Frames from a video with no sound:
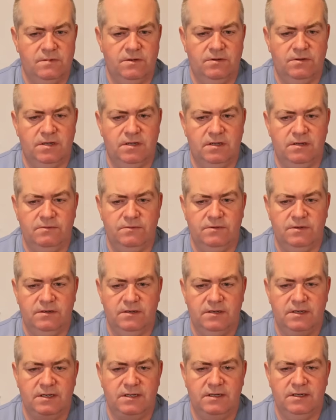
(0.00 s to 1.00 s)
Okay, well
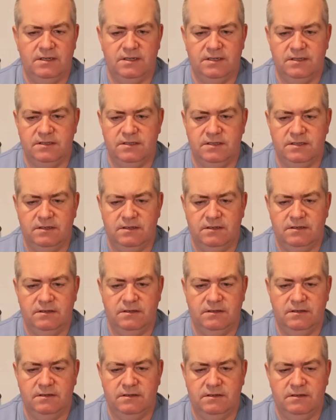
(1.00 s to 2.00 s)
it clearly doesn't.
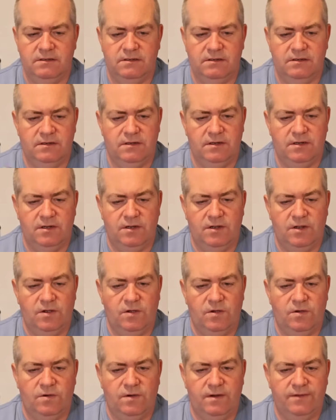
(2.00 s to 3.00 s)

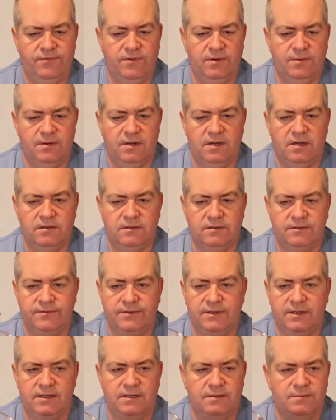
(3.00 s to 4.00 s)
I thought it would have hung off
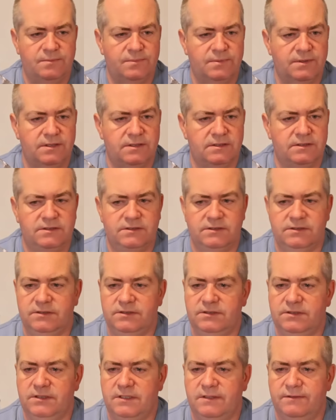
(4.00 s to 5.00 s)
of that,
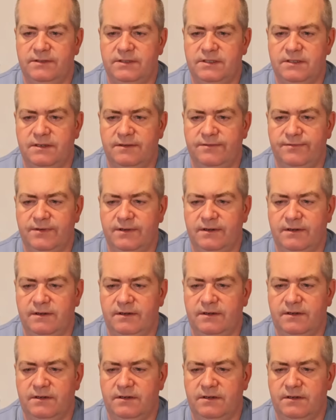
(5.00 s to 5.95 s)
but there is nothing